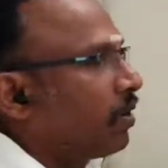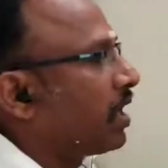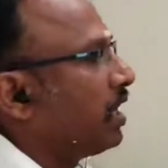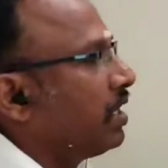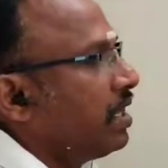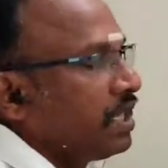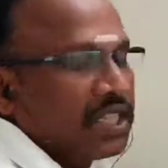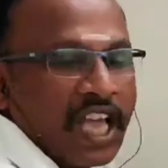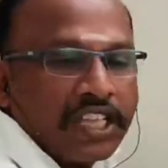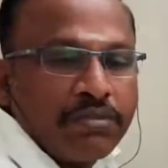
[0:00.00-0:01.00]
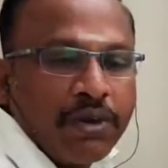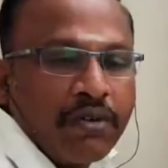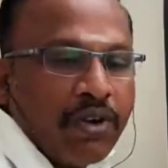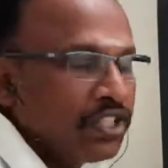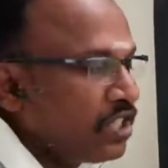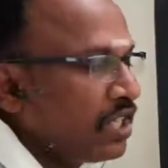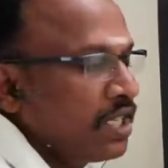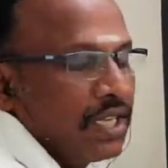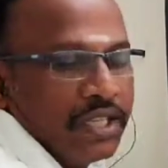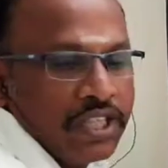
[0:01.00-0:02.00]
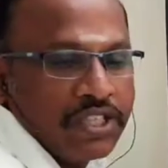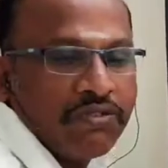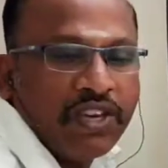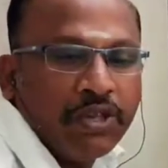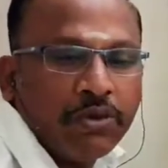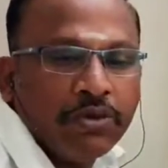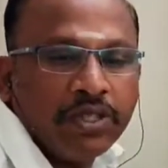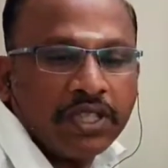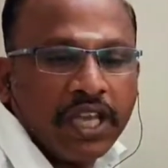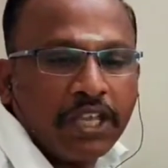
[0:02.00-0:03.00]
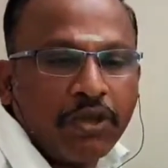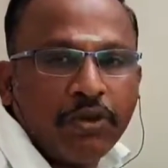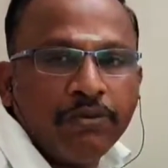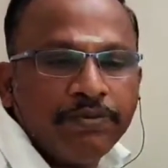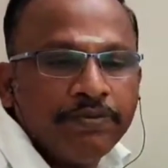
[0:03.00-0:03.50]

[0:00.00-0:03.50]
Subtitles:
Okay, thanks for watching this video. Thank you.